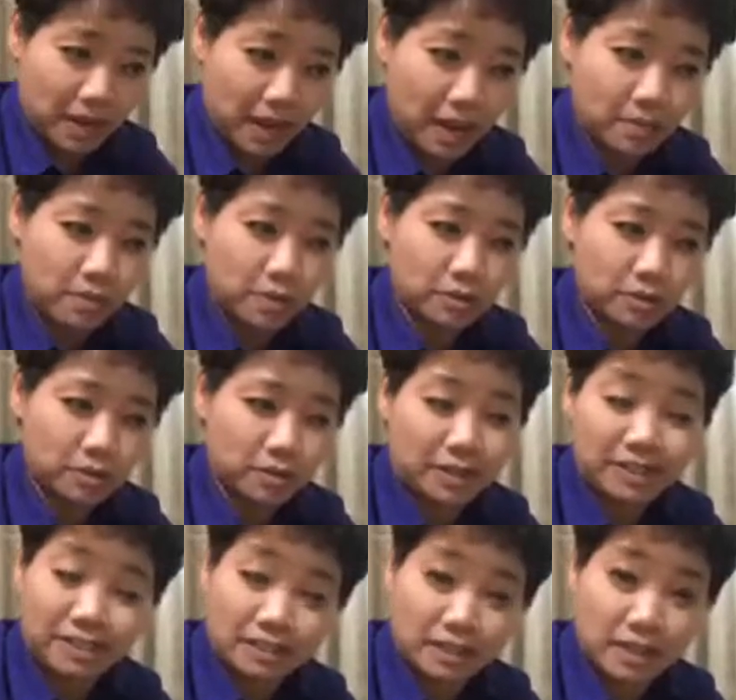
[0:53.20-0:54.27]
able to
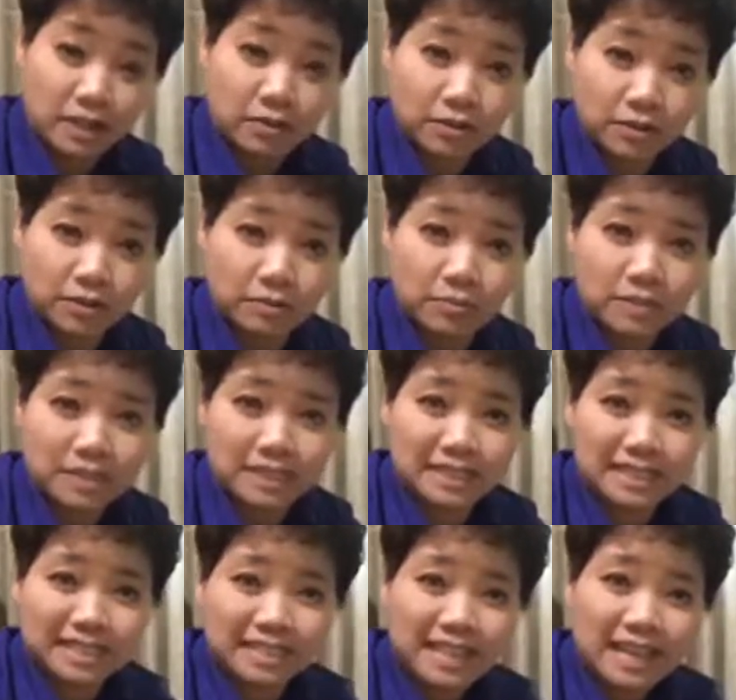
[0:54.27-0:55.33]
excel in your
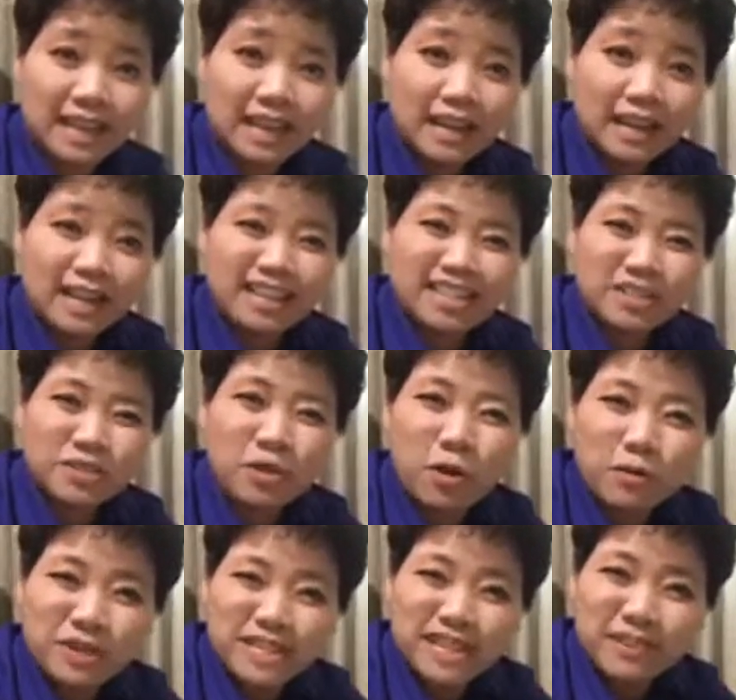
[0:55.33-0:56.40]
business is you
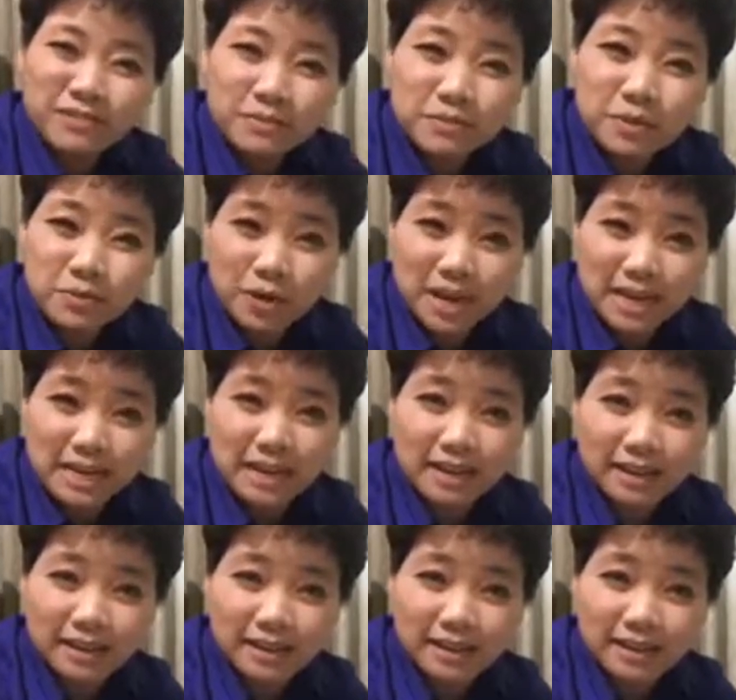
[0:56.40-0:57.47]
always have to be ready.
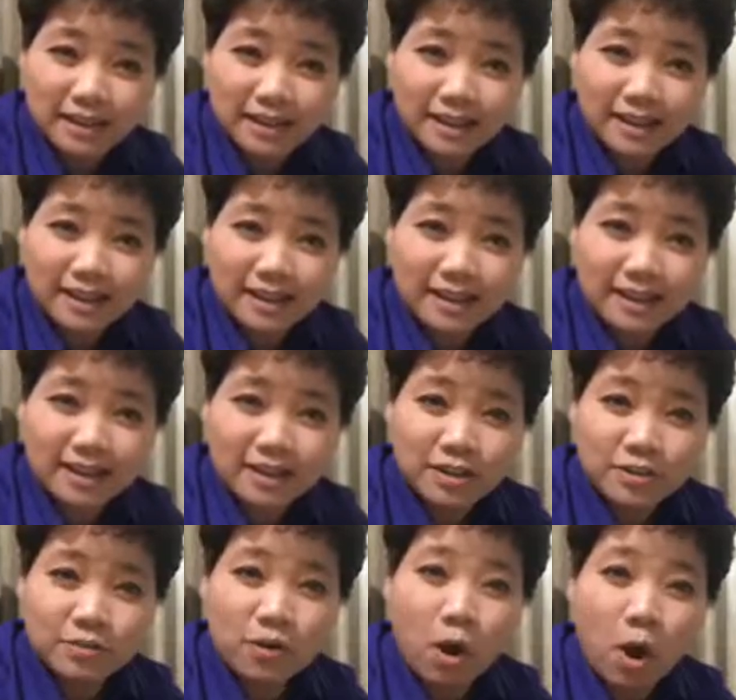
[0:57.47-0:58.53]

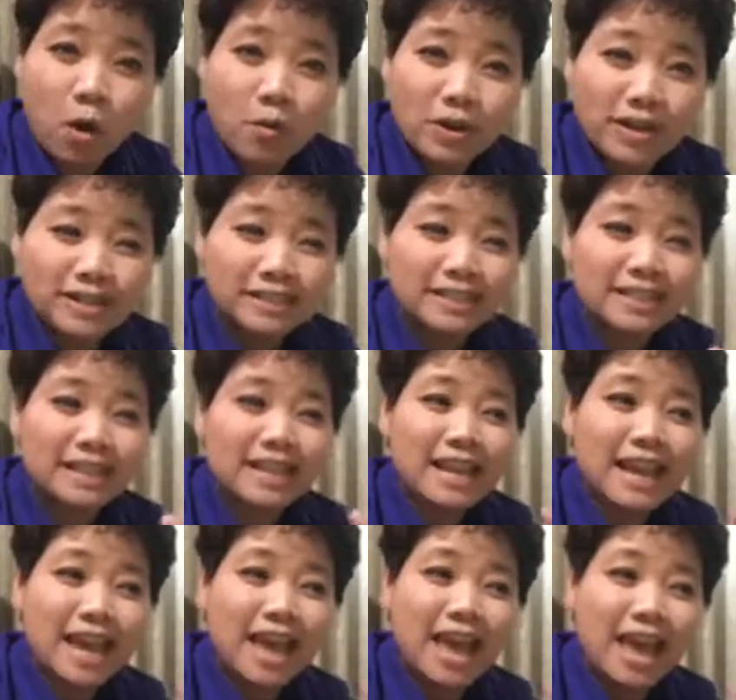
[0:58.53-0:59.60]
You always
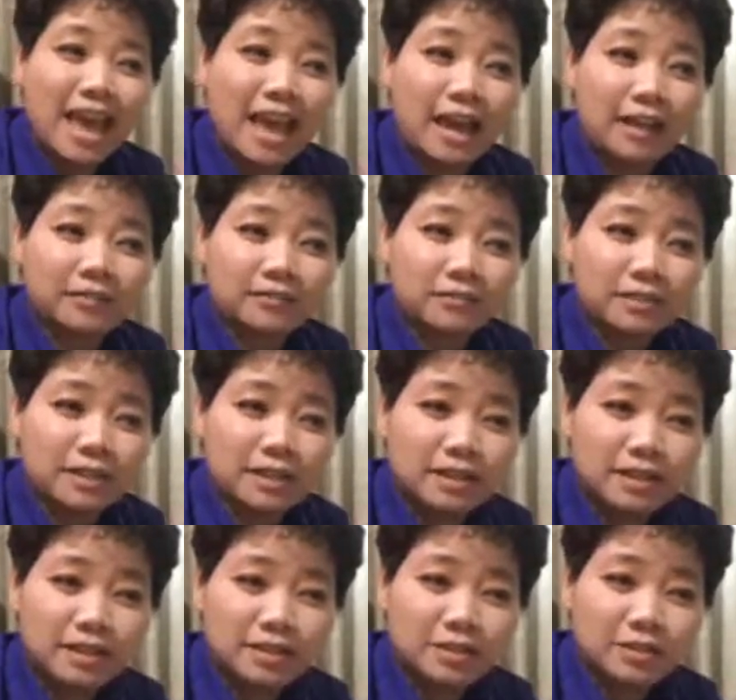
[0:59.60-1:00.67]
have
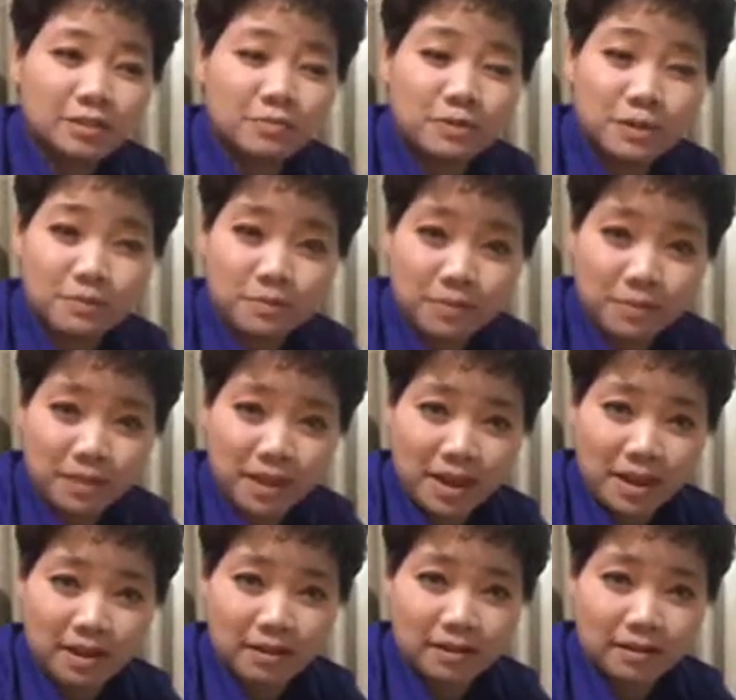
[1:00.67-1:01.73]
to be
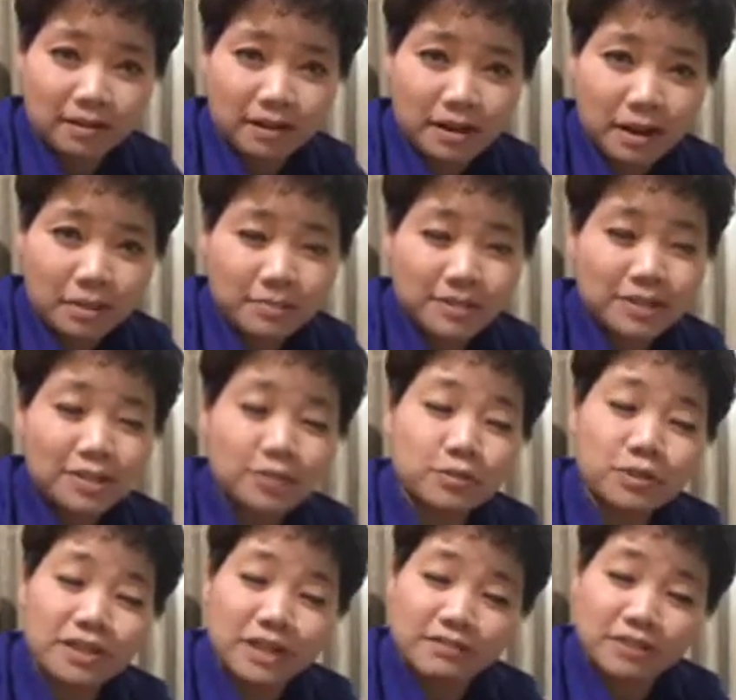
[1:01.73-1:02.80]
prepared because you
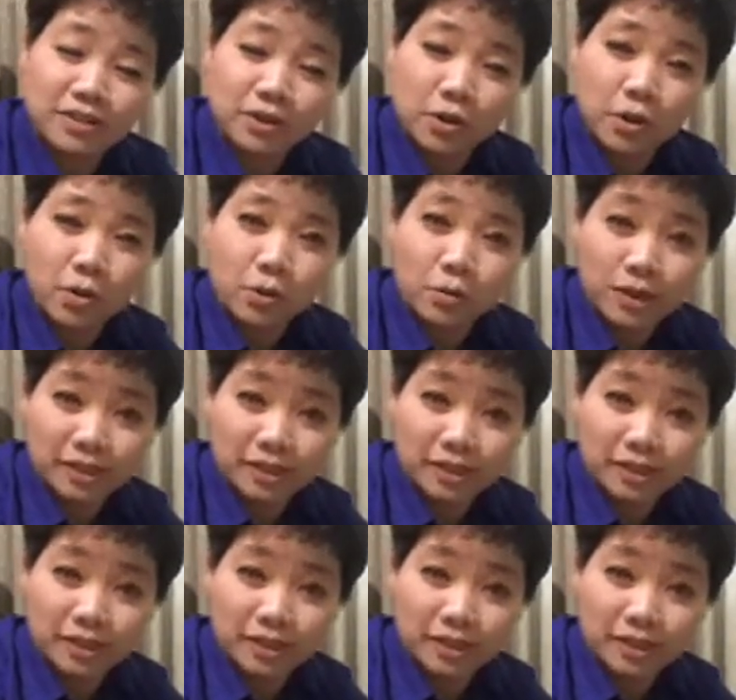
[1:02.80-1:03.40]
never know when